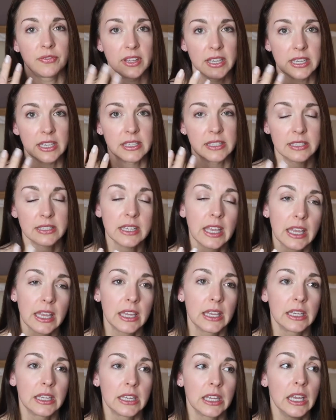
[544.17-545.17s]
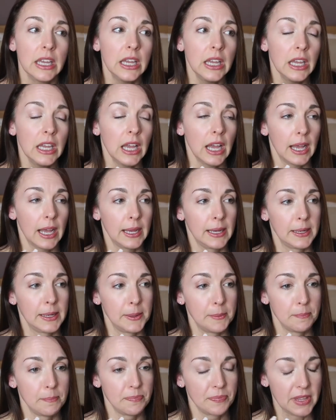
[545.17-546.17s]
flaky skin,
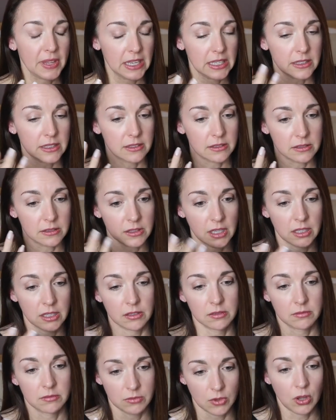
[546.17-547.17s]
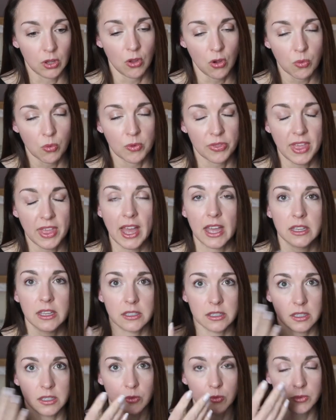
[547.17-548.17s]
and along with that,
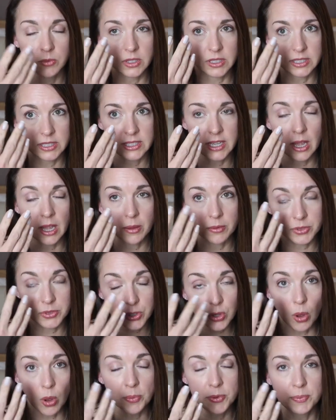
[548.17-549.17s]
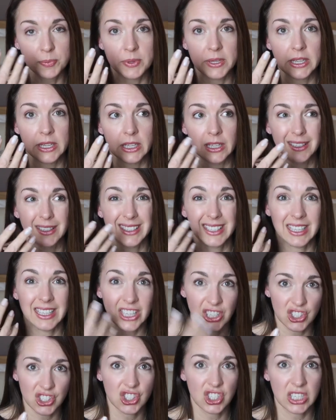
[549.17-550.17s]
it stopped being
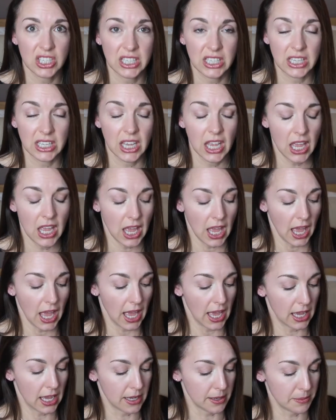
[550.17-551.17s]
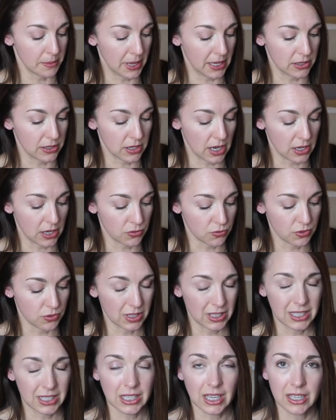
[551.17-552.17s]
itchy and
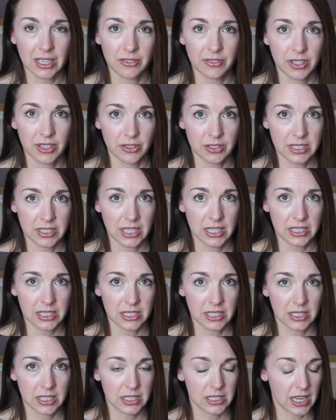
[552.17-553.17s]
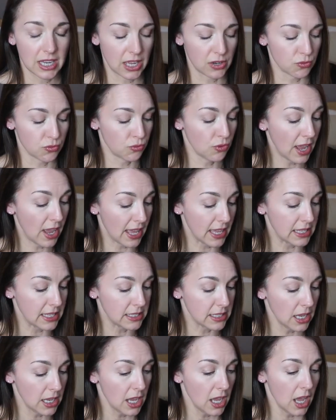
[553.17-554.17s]
really kind of irritated and
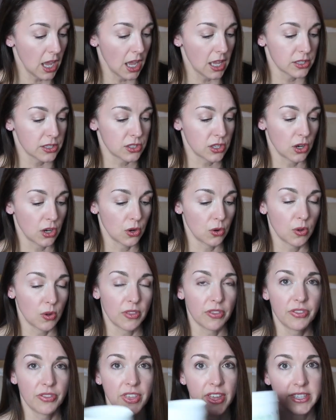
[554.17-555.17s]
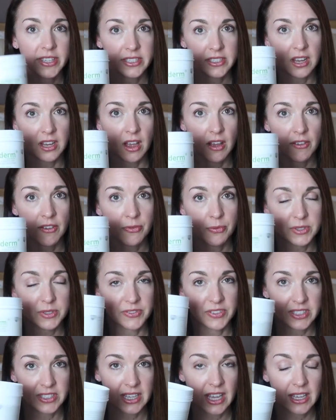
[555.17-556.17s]
red. So this stuff was
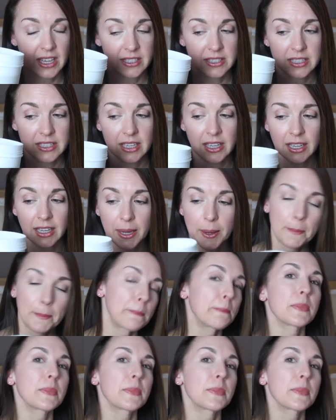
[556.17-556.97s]
fantastic.